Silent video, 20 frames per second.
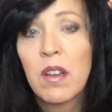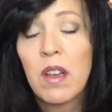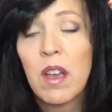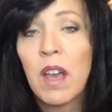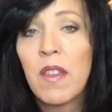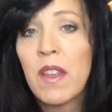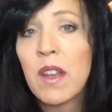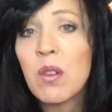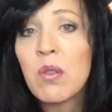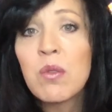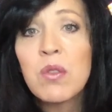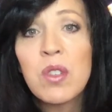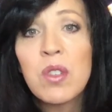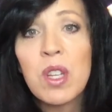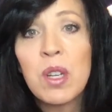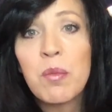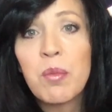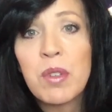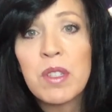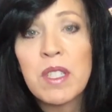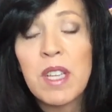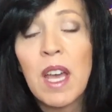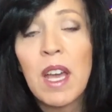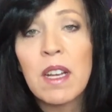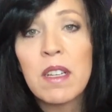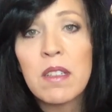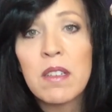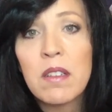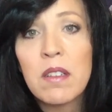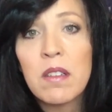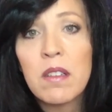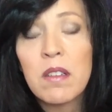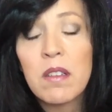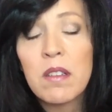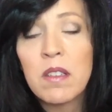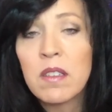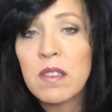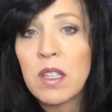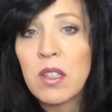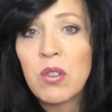And then who's going to protect
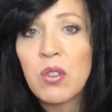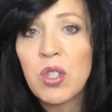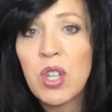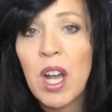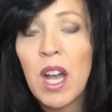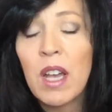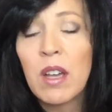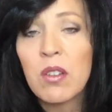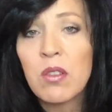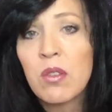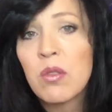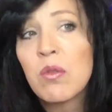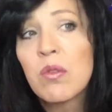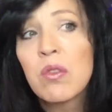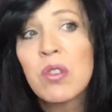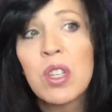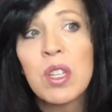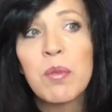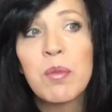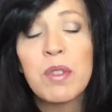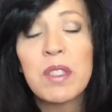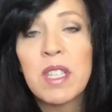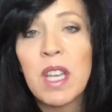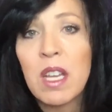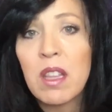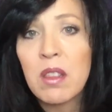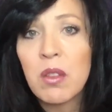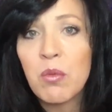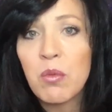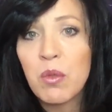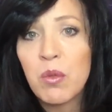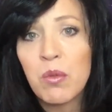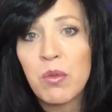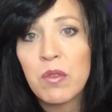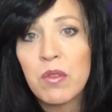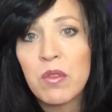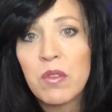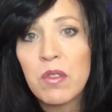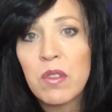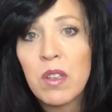this inner child? Who's going to protect the
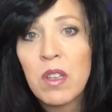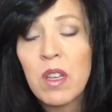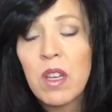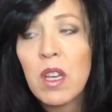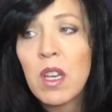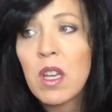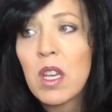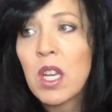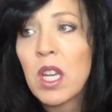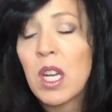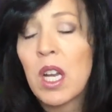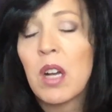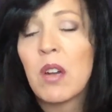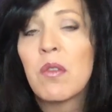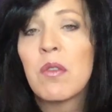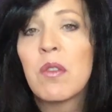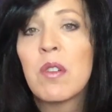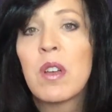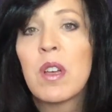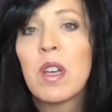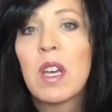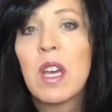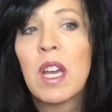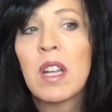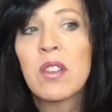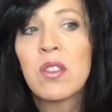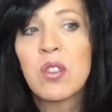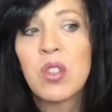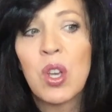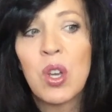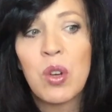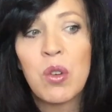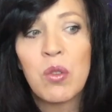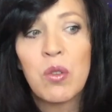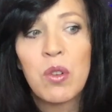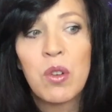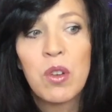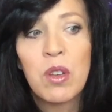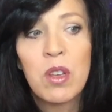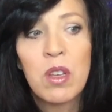wounds? You know? And
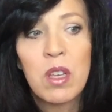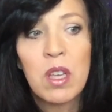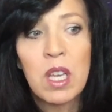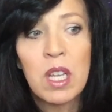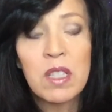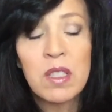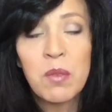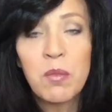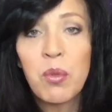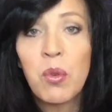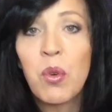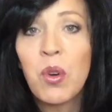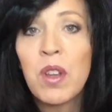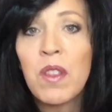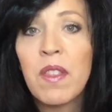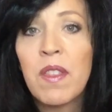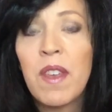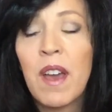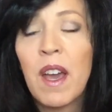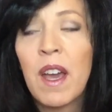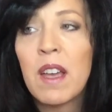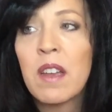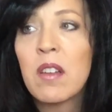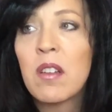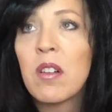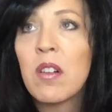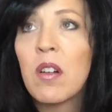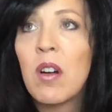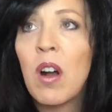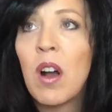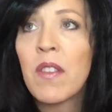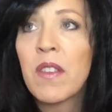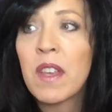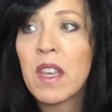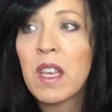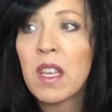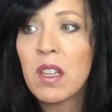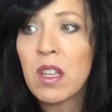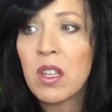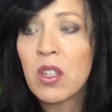so it's important that on the
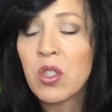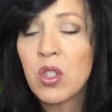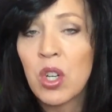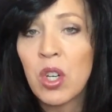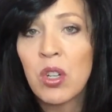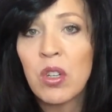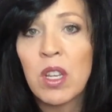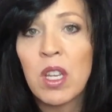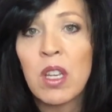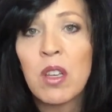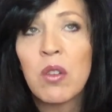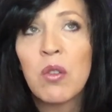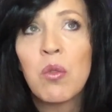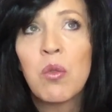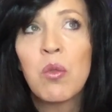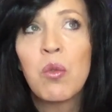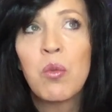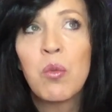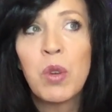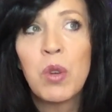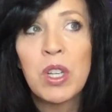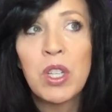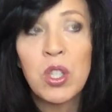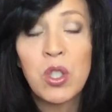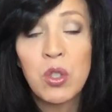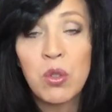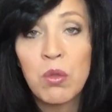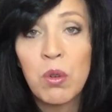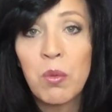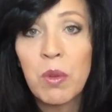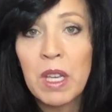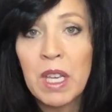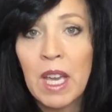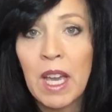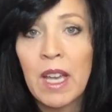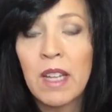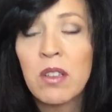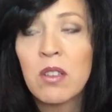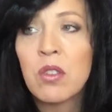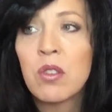healing journey, we do what we
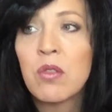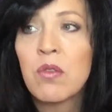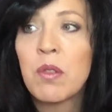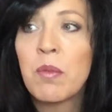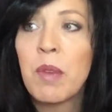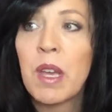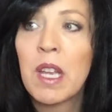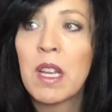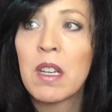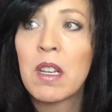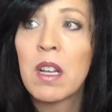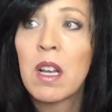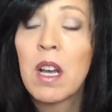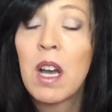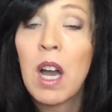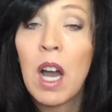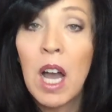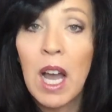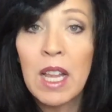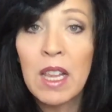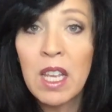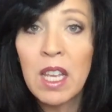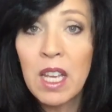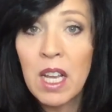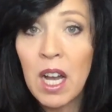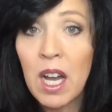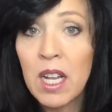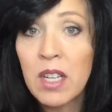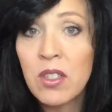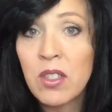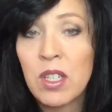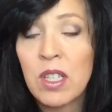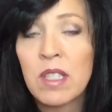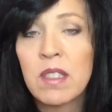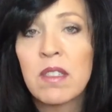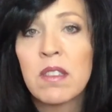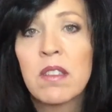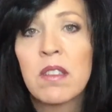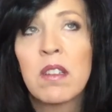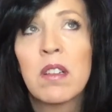can to remain highly
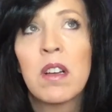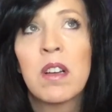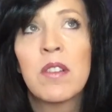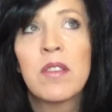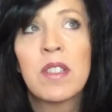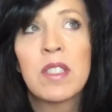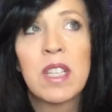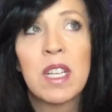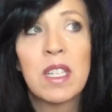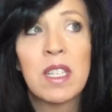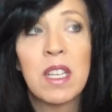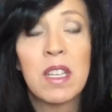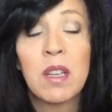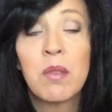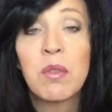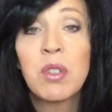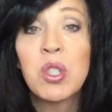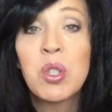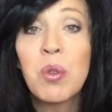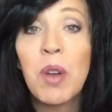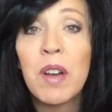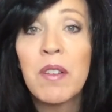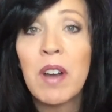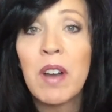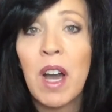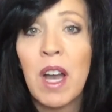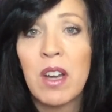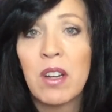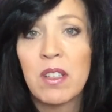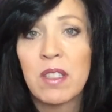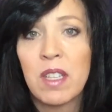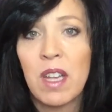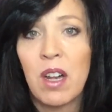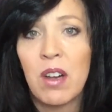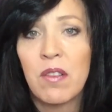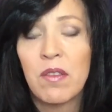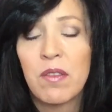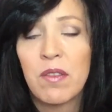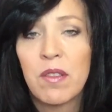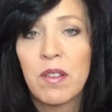conscious of this idea that we do have a higher
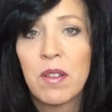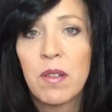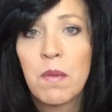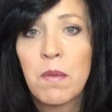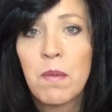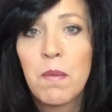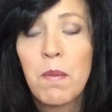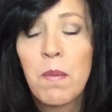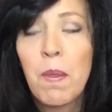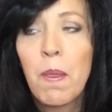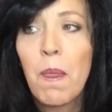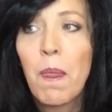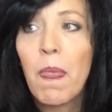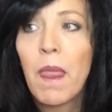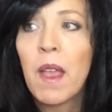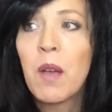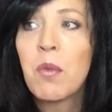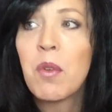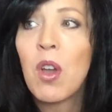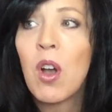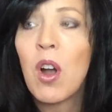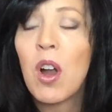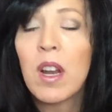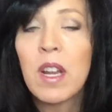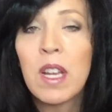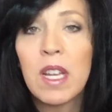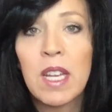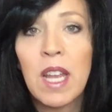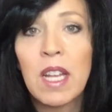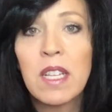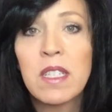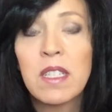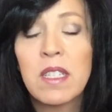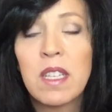self and we are connected